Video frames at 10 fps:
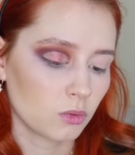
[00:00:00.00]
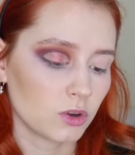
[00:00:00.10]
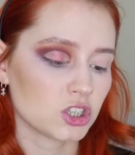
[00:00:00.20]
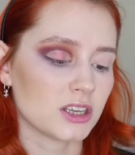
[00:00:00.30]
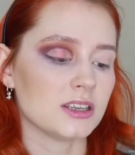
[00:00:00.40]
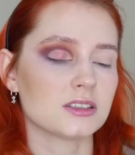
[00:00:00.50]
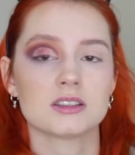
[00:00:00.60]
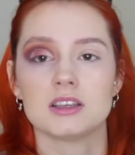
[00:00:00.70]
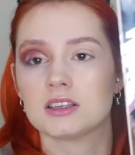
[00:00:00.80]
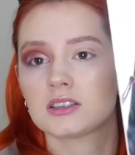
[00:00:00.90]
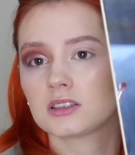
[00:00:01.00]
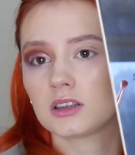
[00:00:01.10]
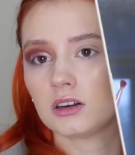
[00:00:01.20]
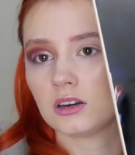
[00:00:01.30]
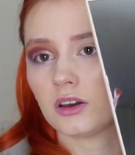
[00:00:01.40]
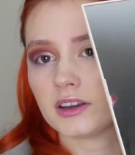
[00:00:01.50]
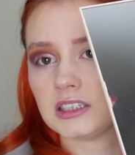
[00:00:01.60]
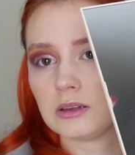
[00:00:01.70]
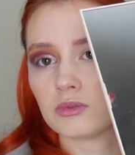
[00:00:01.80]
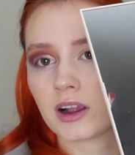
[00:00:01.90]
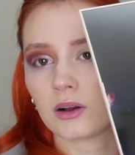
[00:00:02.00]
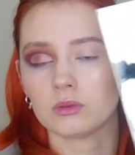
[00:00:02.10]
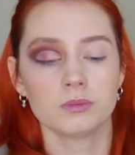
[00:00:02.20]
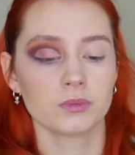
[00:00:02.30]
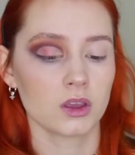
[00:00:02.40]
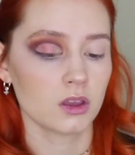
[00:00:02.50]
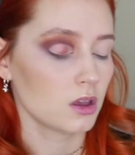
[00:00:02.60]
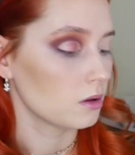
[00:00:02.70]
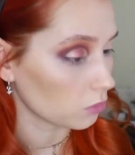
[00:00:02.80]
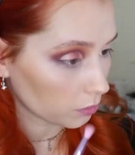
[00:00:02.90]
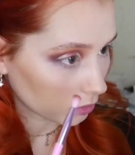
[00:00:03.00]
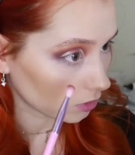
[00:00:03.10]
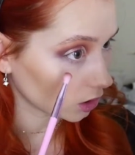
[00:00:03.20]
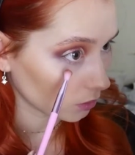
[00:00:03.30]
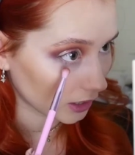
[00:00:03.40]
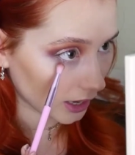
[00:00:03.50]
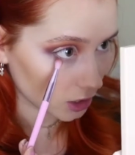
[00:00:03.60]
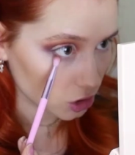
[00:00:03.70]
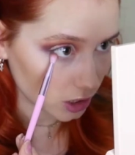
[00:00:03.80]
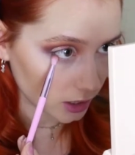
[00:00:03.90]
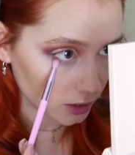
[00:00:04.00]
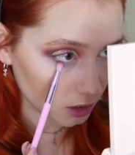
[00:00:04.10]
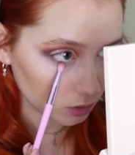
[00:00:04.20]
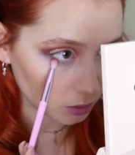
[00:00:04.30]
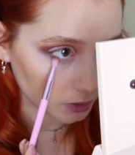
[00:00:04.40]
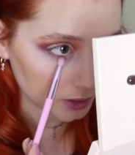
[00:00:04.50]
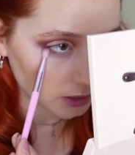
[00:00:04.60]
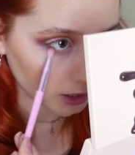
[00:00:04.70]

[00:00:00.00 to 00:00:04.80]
which is this lighty brown. Pop that on my lower lash, and then I'm going to blend